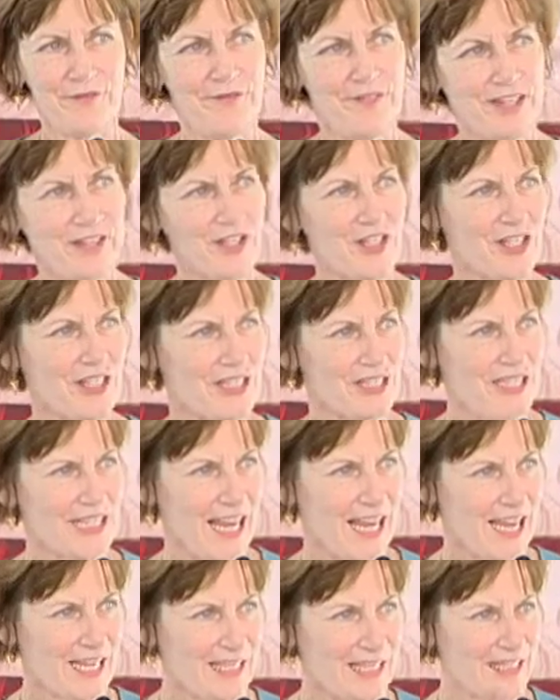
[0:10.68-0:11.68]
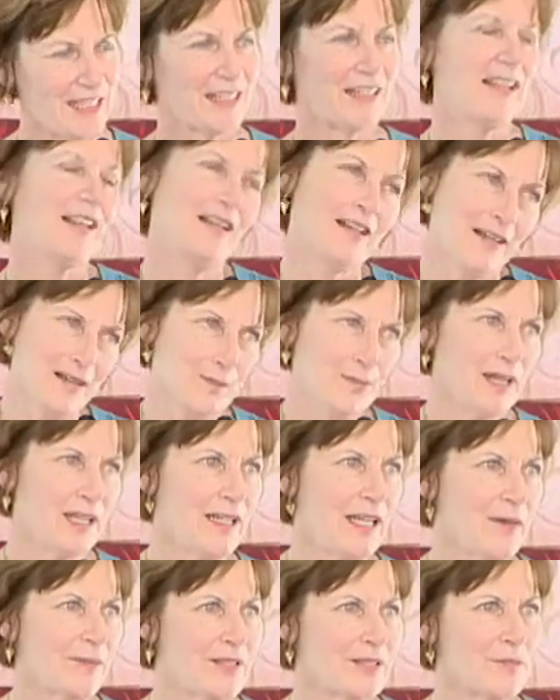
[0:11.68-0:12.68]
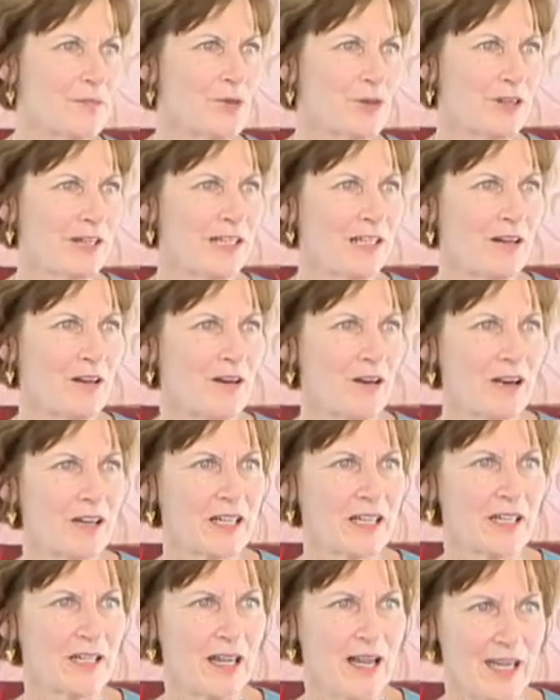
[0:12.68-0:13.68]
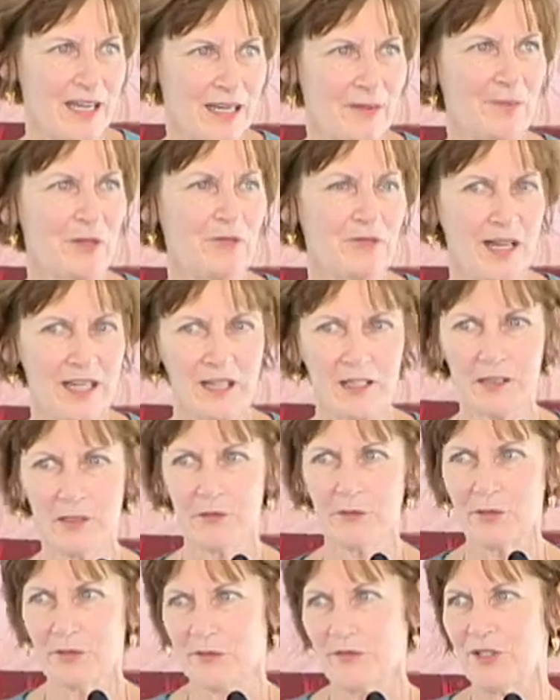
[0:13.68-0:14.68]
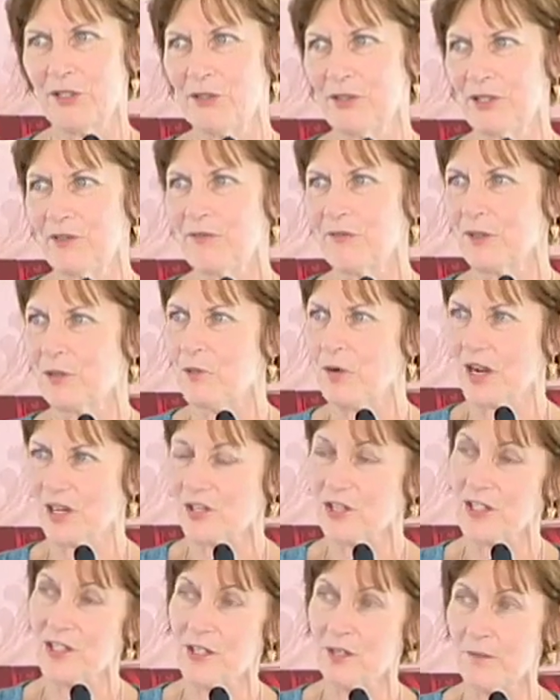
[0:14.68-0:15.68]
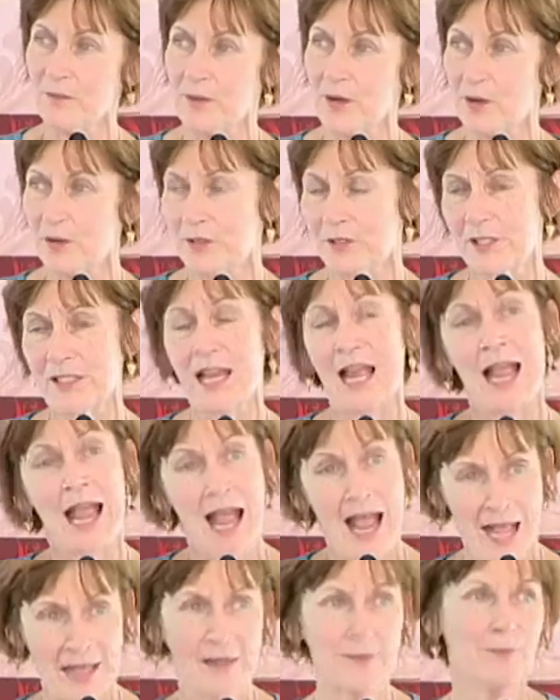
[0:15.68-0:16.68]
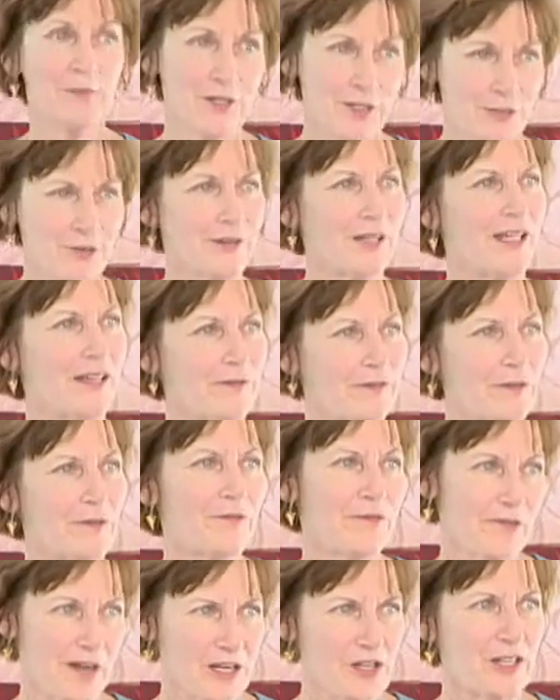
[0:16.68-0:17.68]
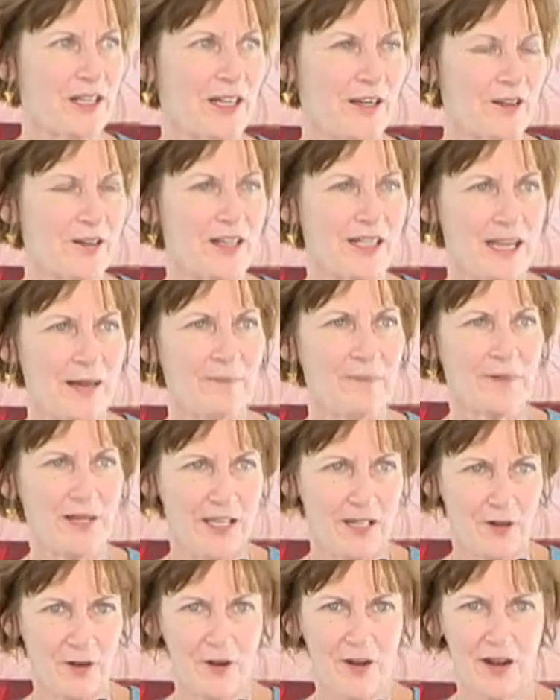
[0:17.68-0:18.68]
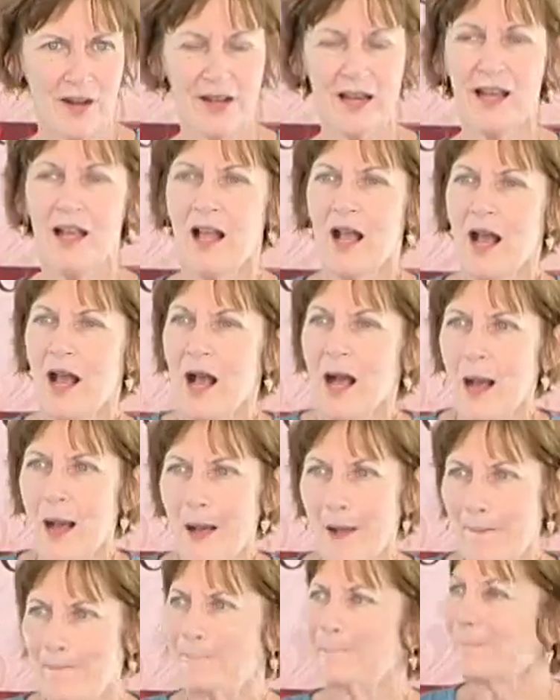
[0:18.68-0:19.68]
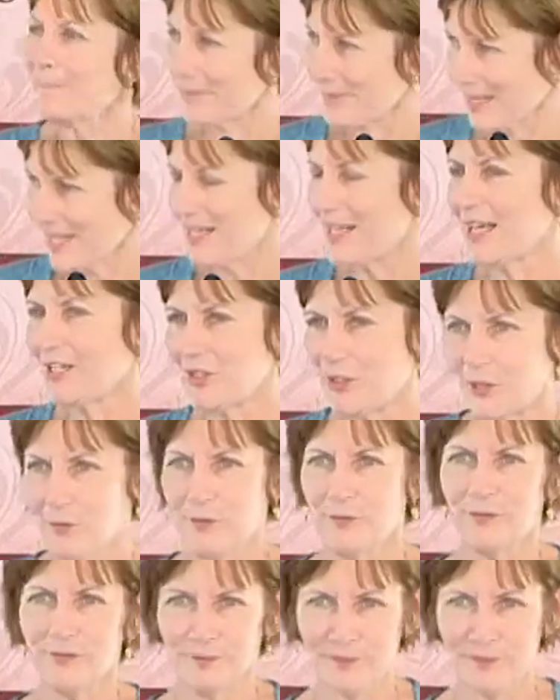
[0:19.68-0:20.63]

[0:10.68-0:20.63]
Fiction Tent. My name is Maureen Corrigan. I am a regular reviewer for the Washington Post and the book critic for Fresh Air on NPR. Um, thank you.